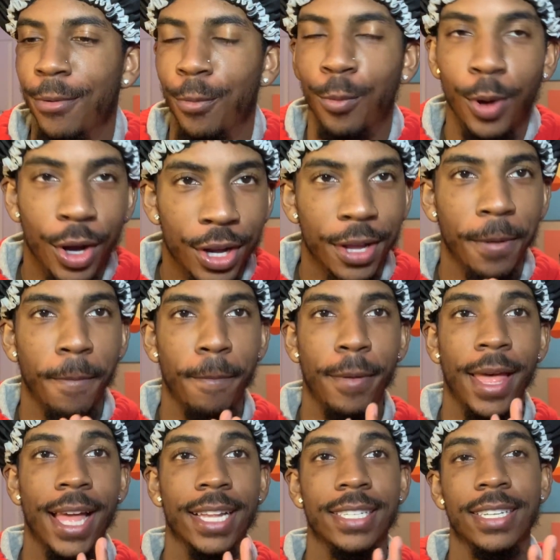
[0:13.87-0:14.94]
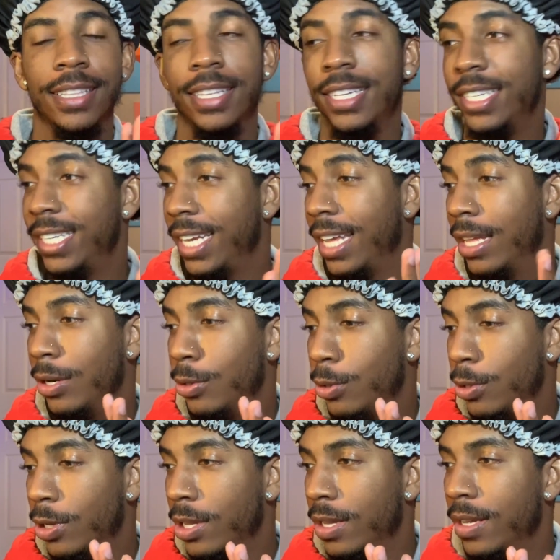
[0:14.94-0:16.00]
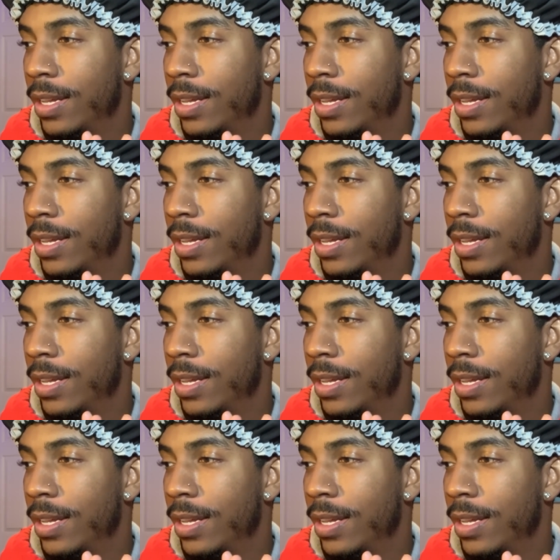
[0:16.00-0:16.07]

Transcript: Welcome back to the channel.